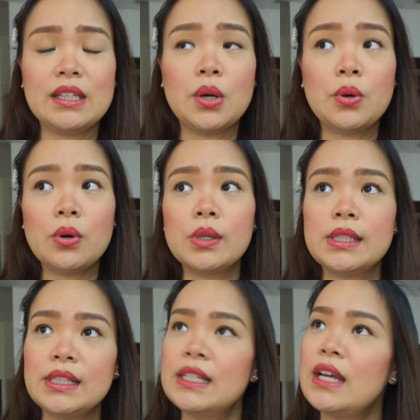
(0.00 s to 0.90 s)
The
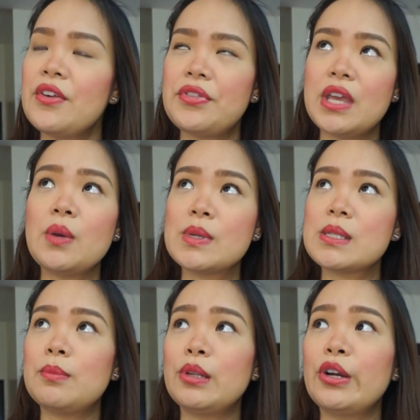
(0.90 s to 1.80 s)
whole thing was
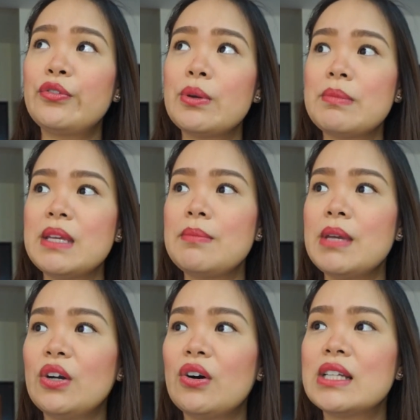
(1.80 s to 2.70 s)
a blur for me
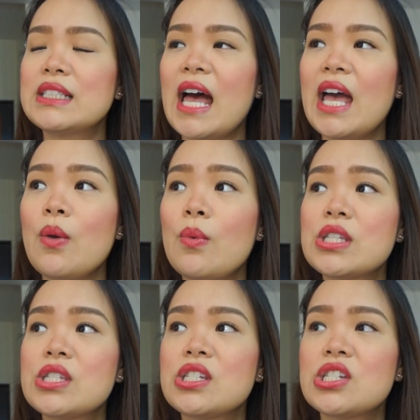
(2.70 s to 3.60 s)
because I
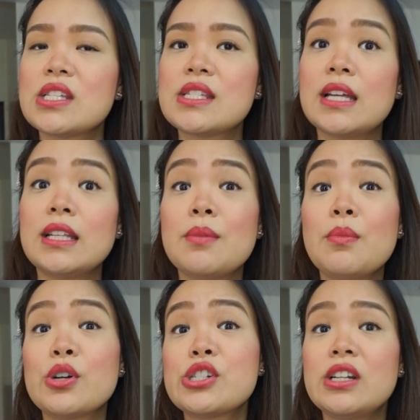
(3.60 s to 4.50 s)
was just an
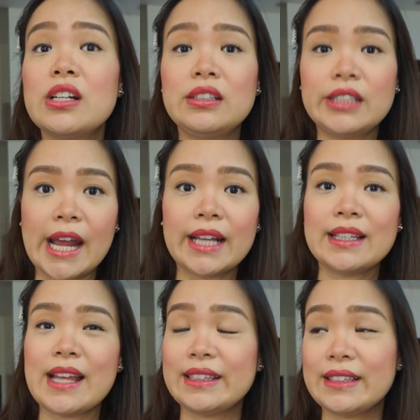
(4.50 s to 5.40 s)
emotional wreck
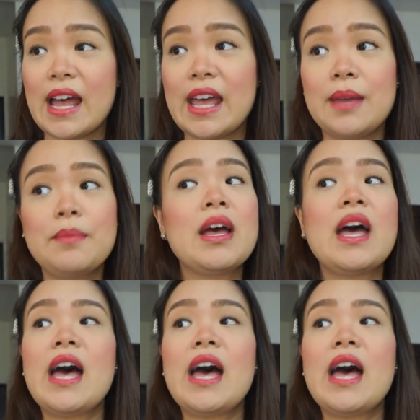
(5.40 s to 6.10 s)
that time.